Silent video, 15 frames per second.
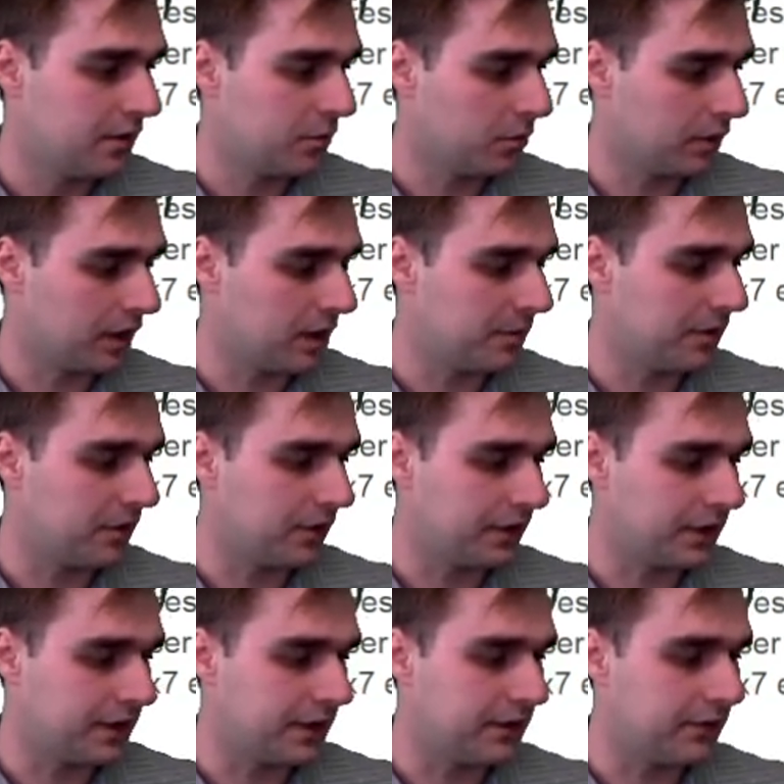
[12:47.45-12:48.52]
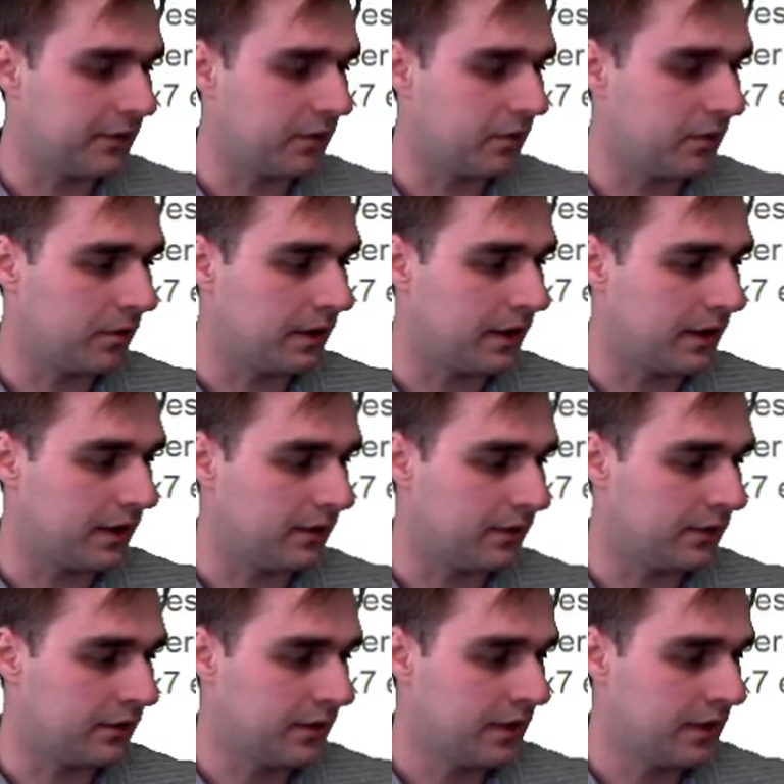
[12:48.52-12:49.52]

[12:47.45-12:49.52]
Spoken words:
we're going to be looking into. And,